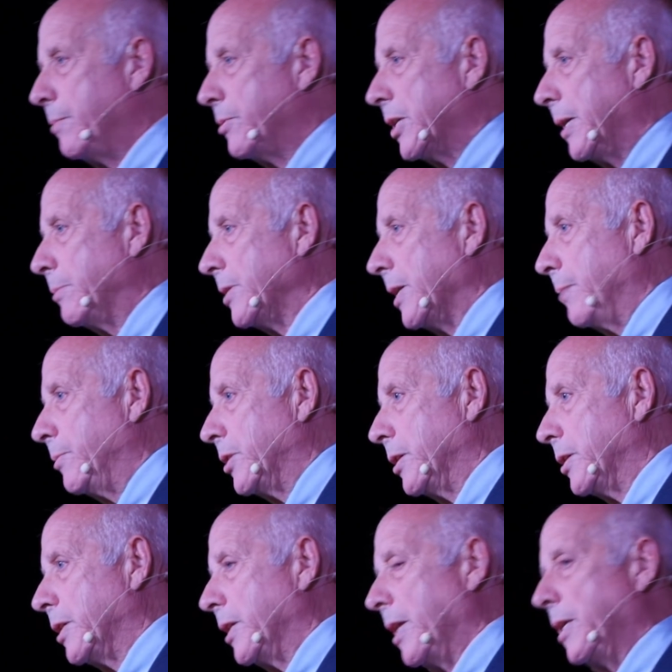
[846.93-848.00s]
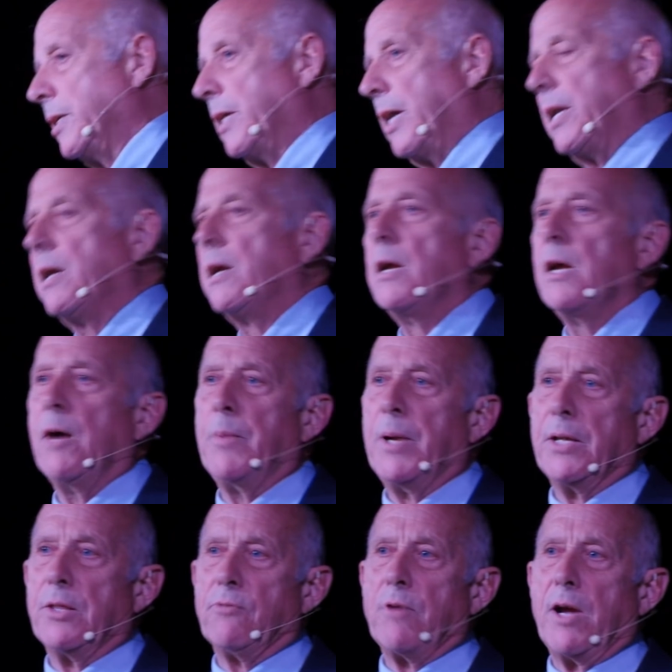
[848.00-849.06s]
same time, 1688, and we
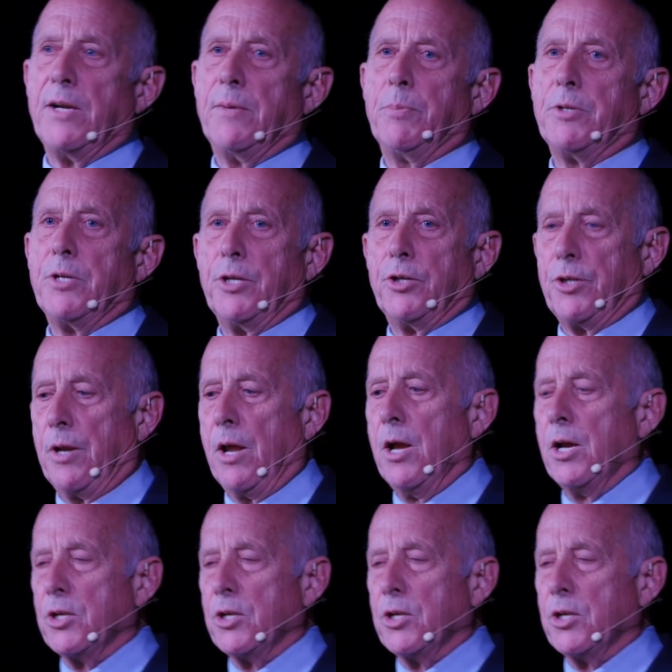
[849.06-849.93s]
had the right of petition.